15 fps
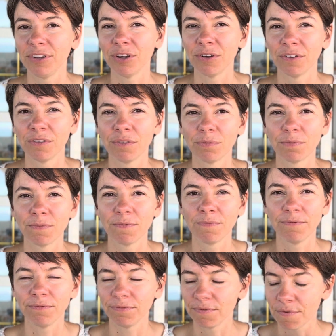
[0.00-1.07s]
you're
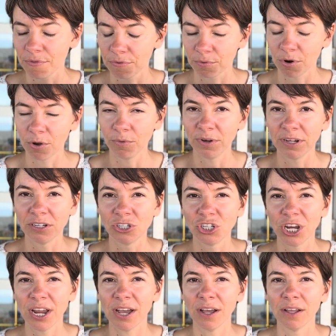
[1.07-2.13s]
thrown in
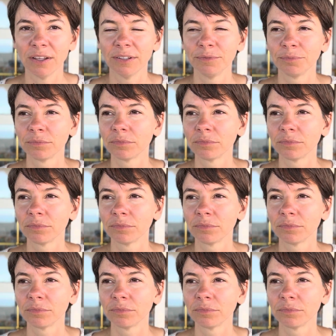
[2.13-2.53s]
jail,